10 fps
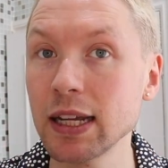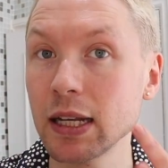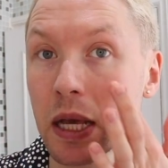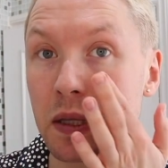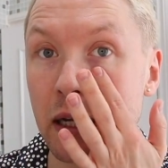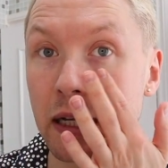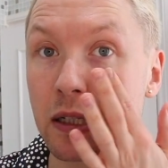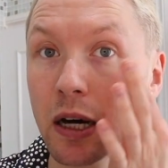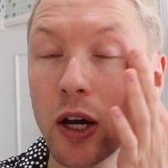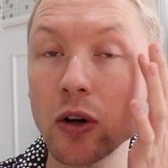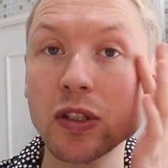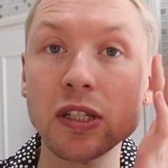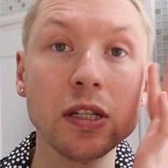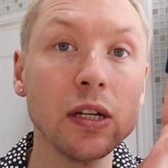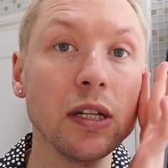in as an
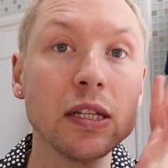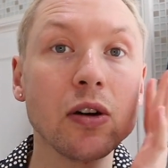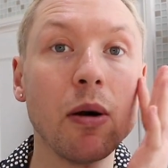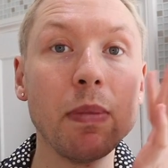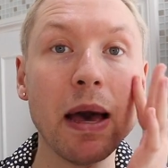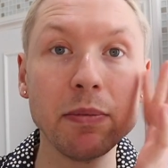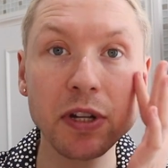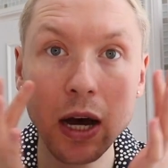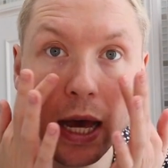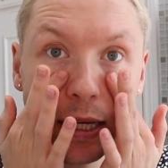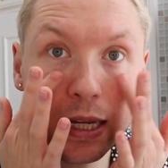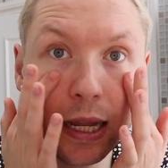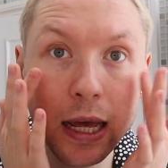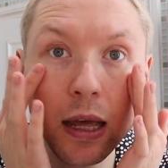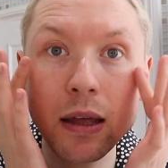antioxidant, it's got peptide in
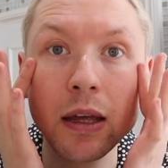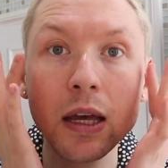it